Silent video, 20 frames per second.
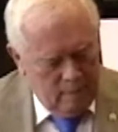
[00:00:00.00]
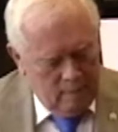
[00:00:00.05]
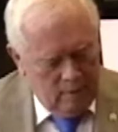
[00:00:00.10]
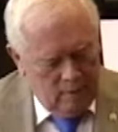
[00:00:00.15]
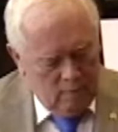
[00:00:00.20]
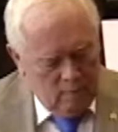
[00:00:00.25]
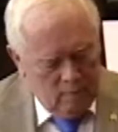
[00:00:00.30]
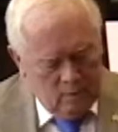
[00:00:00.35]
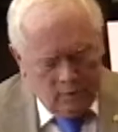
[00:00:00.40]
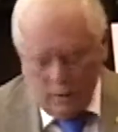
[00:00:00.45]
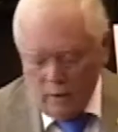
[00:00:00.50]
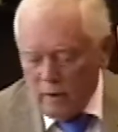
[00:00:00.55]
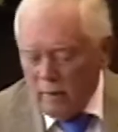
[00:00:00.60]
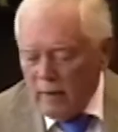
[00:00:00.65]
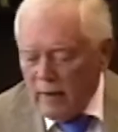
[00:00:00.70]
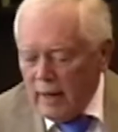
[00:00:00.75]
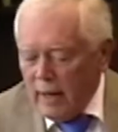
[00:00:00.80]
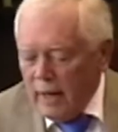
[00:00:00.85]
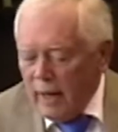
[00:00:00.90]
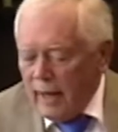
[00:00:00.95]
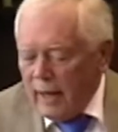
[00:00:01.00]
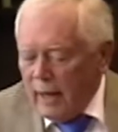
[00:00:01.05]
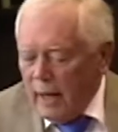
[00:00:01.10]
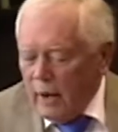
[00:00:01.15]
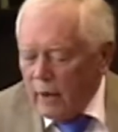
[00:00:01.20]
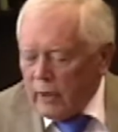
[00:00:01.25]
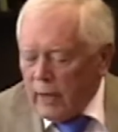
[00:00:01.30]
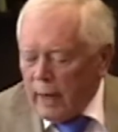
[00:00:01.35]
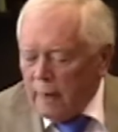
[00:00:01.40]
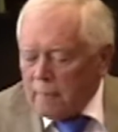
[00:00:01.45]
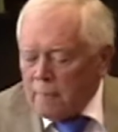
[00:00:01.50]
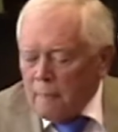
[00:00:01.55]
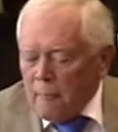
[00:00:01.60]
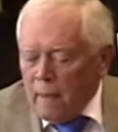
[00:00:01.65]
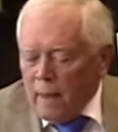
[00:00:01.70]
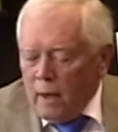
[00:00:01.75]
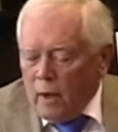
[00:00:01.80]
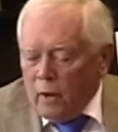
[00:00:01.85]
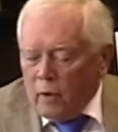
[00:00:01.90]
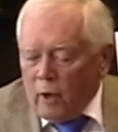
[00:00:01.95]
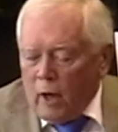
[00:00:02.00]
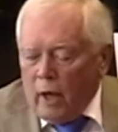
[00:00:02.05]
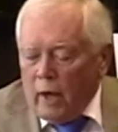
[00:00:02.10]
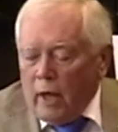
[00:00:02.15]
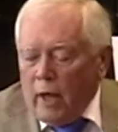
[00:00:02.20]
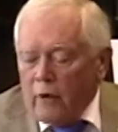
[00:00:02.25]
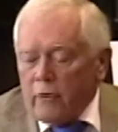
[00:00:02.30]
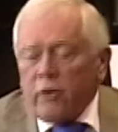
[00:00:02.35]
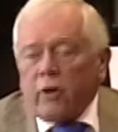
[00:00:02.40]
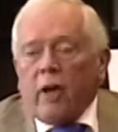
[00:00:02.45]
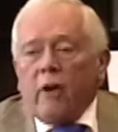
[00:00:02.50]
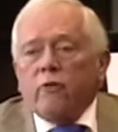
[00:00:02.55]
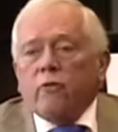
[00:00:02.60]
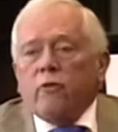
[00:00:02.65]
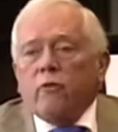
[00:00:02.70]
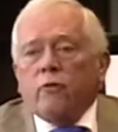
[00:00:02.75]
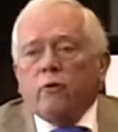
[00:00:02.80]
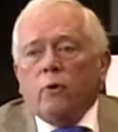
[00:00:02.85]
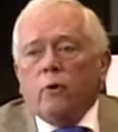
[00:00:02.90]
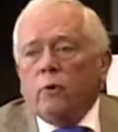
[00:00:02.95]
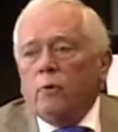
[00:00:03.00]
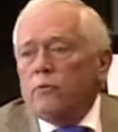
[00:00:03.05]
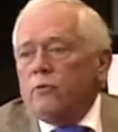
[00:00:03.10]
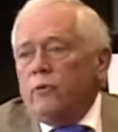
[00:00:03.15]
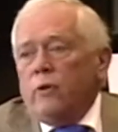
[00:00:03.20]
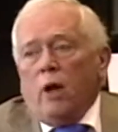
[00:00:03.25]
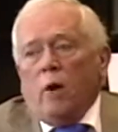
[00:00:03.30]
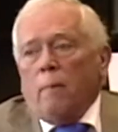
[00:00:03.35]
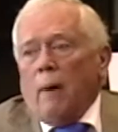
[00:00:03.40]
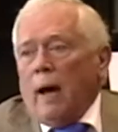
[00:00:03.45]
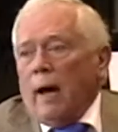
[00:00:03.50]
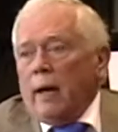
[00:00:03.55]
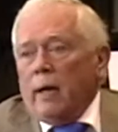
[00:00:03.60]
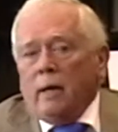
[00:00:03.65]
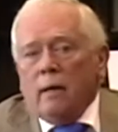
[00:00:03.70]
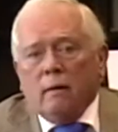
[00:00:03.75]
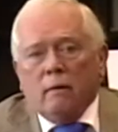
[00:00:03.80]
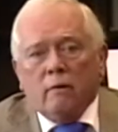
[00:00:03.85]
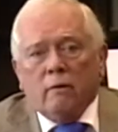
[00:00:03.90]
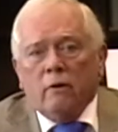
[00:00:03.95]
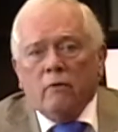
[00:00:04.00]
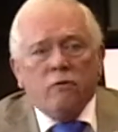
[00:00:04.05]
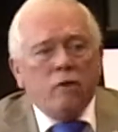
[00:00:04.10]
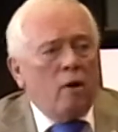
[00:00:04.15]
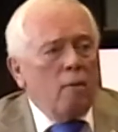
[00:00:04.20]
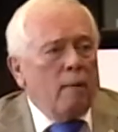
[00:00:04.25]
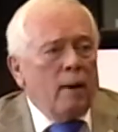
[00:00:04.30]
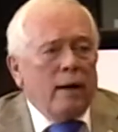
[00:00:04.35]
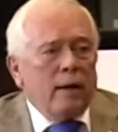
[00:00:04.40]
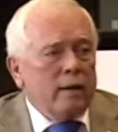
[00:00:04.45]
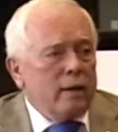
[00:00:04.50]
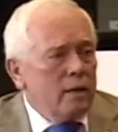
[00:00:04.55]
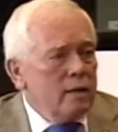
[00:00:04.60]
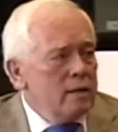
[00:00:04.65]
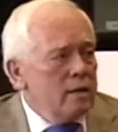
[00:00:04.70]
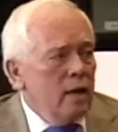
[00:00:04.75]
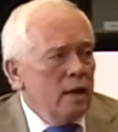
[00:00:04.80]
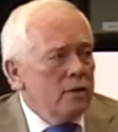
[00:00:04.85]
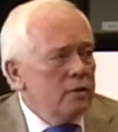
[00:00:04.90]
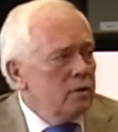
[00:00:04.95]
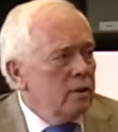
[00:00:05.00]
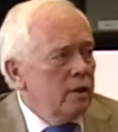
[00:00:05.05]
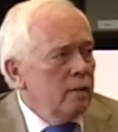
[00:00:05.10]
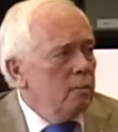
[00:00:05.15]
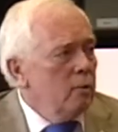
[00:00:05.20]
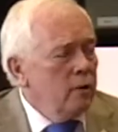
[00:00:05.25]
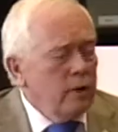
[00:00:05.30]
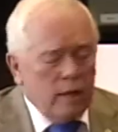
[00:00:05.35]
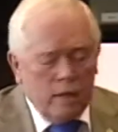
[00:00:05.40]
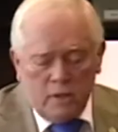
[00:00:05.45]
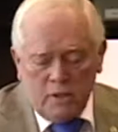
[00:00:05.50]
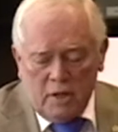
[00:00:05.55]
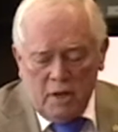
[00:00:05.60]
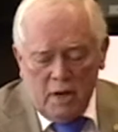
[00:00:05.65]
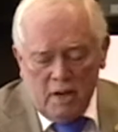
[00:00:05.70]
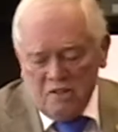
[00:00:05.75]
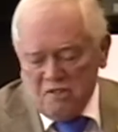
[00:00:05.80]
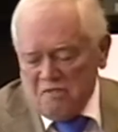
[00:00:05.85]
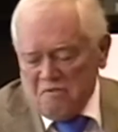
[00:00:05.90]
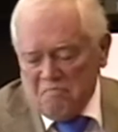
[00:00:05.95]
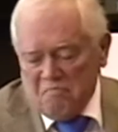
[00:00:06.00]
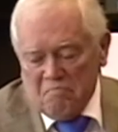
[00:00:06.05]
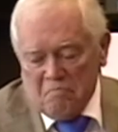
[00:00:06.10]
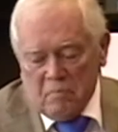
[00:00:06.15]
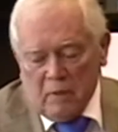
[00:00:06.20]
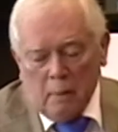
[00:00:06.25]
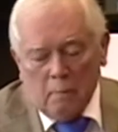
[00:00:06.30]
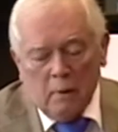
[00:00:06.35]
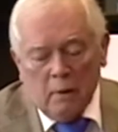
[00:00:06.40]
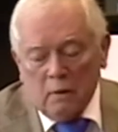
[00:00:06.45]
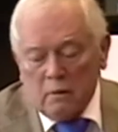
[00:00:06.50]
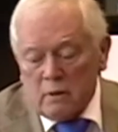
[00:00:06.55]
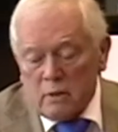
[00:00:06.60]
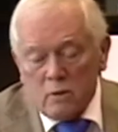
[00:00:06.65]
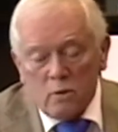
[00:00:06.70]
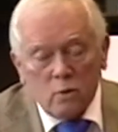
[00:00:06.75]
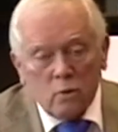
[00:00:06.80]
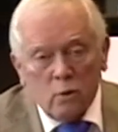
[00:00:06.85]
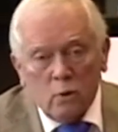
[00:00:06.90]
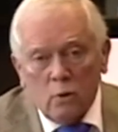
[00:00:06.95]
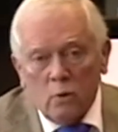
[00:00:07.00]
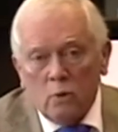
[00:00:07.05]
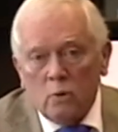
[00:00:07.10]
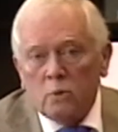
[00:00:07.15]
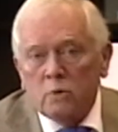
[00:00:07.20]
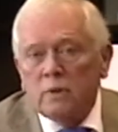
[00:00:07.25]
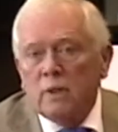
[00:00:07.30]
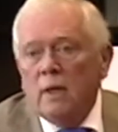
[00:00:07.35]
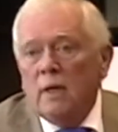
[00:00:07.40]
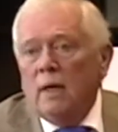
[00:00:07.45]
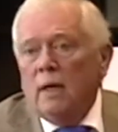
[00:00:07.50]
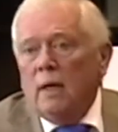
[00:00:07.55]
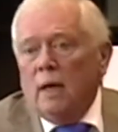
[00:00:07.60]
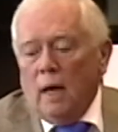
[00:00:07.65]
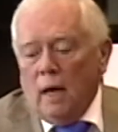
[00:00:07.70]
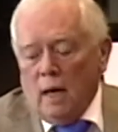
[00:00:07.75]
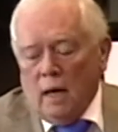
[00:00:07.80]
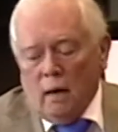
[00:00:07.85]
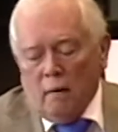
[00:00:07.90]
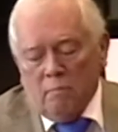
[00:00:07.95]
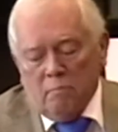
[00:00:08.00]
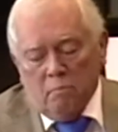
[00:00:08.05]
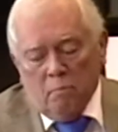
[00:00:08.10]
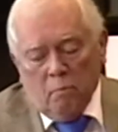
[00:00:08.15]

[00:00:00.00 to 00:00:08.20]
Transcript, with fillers: off. Okay, uh, education schools. Nobody. There's nobody that can touch them on education. They build the schools. Uh,